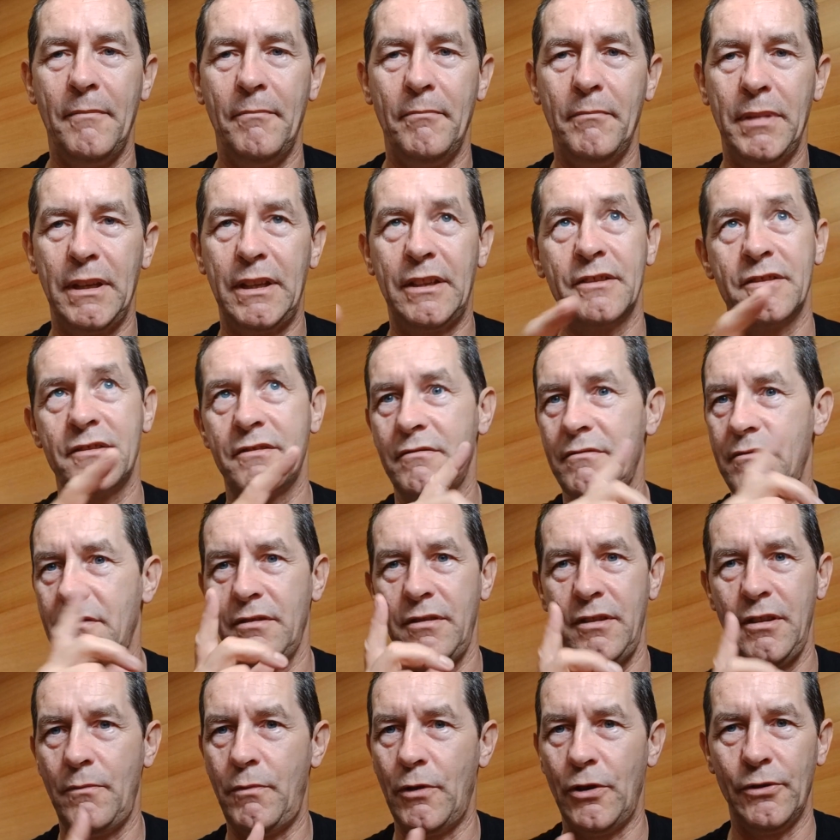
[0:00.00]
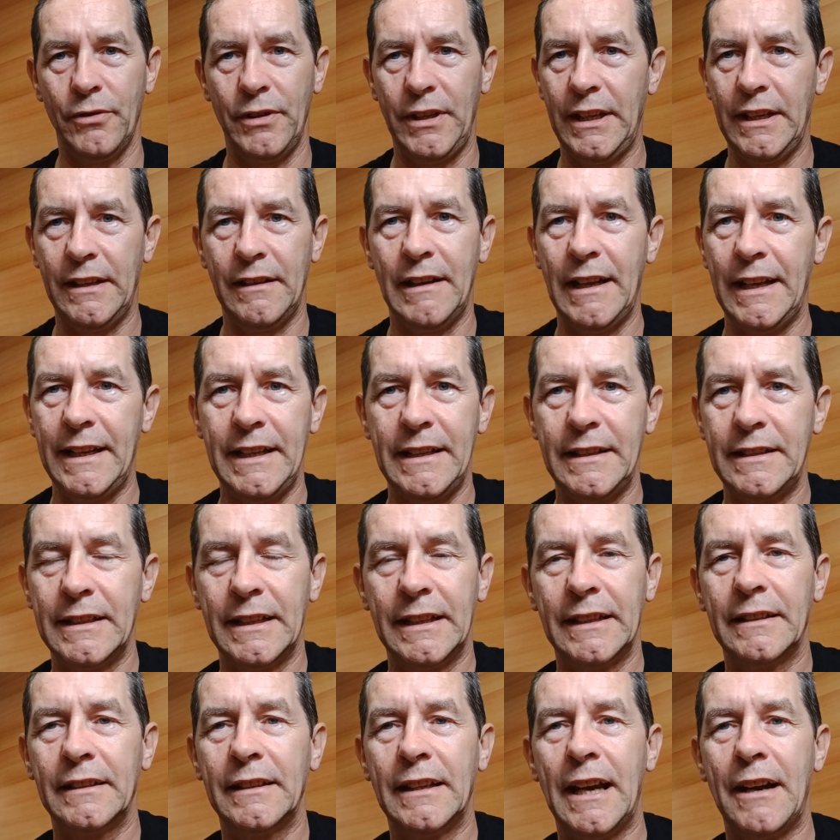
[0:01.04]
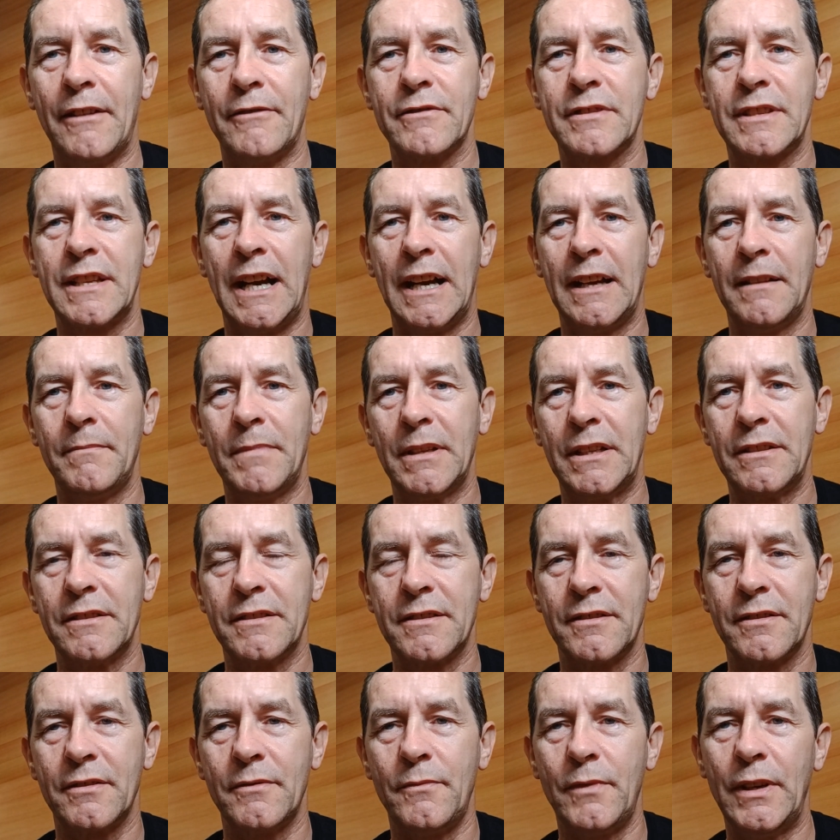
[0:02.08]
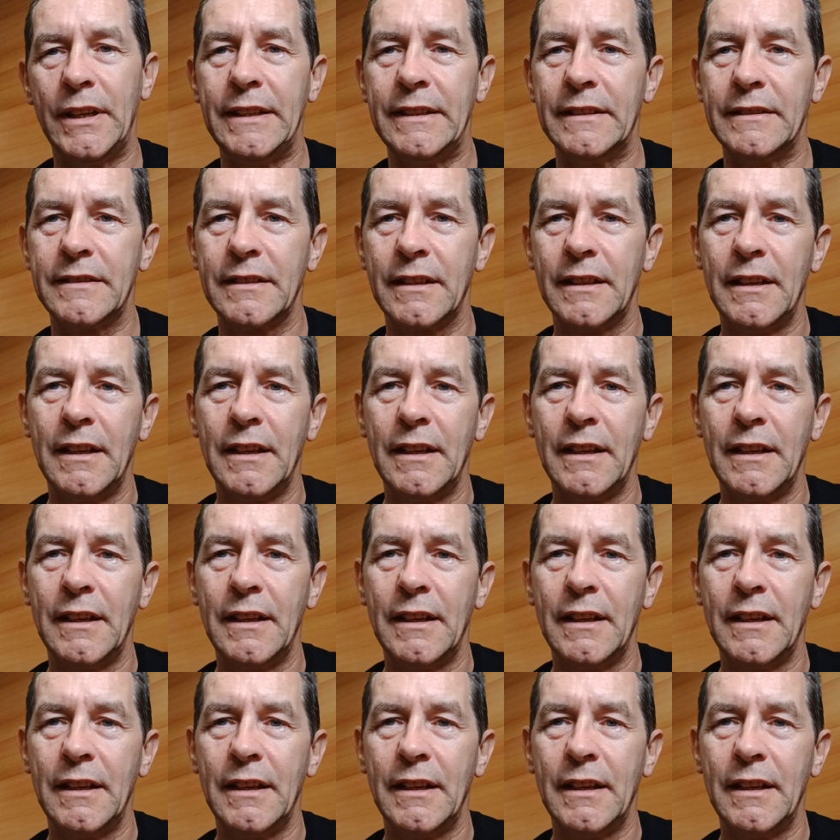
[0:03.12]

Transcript: because you won't hear anything outside because of the wind.